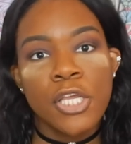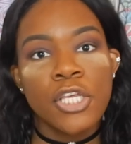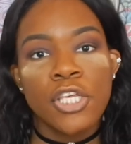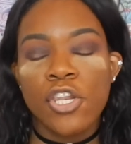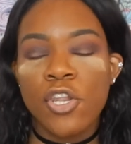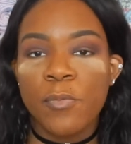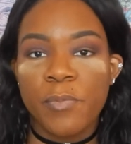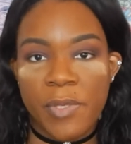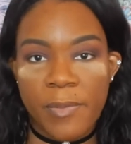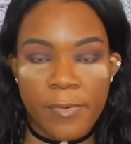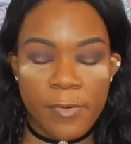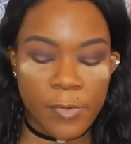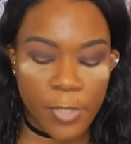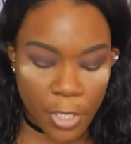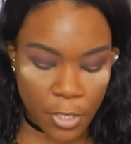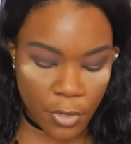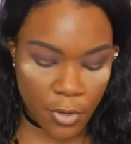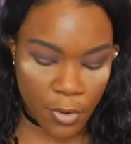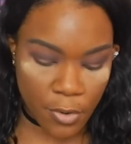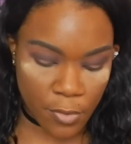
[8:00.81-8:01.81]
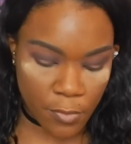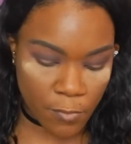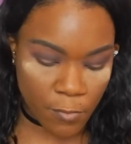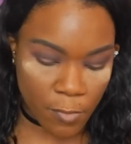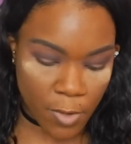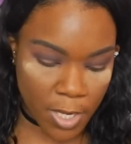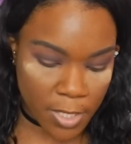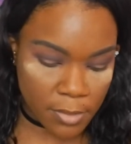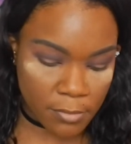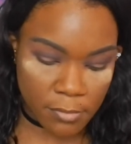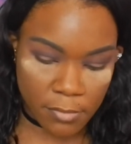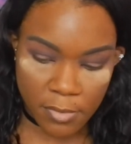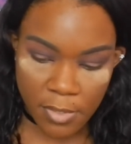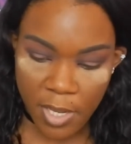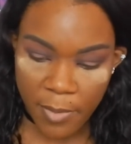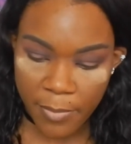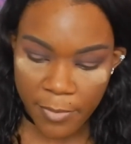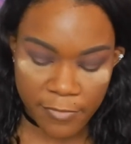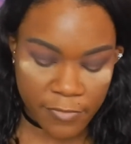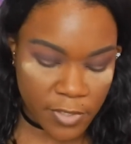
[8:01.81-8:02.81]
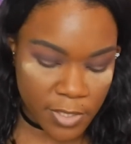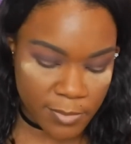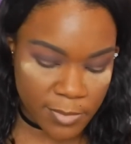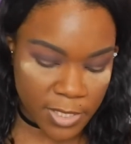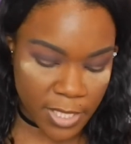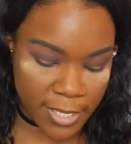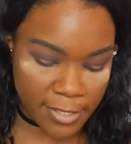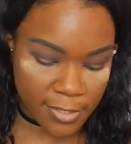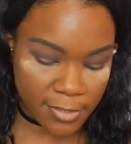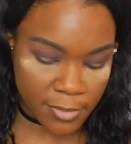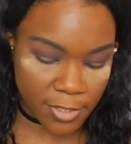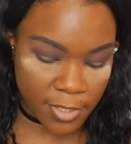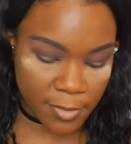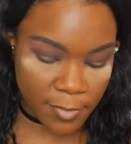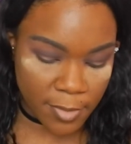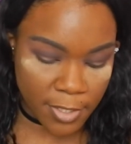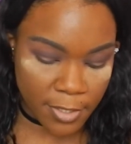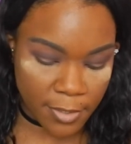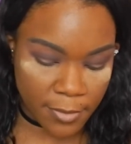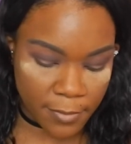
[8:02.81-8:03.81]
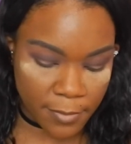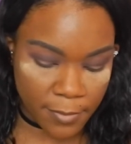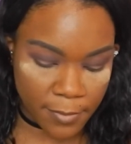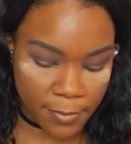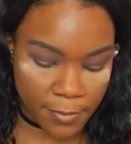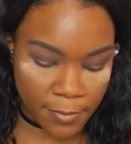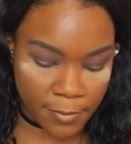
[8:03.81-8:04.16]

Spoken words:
you know, people want to know what it performs like, so here we go.